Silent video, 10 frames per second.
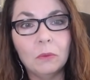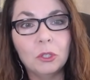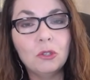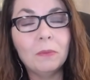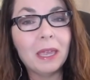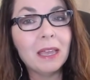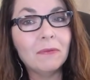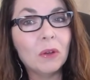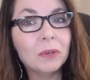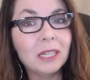which you may have
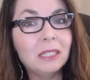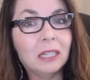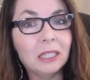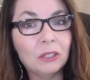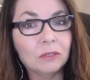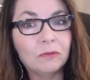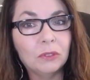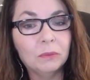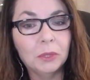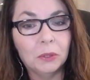already done at your
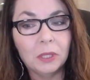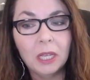full moon.